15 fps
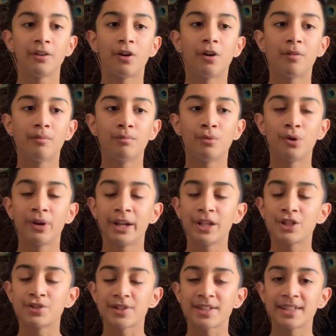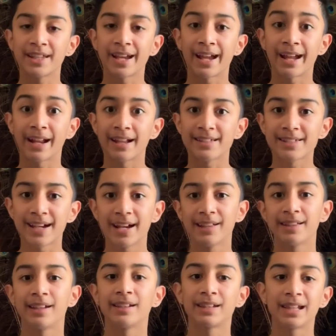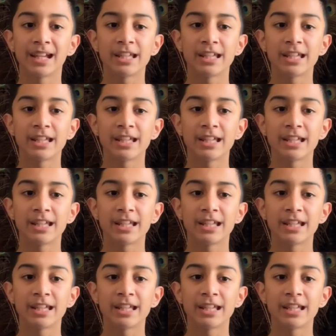a lot more interesting and exciting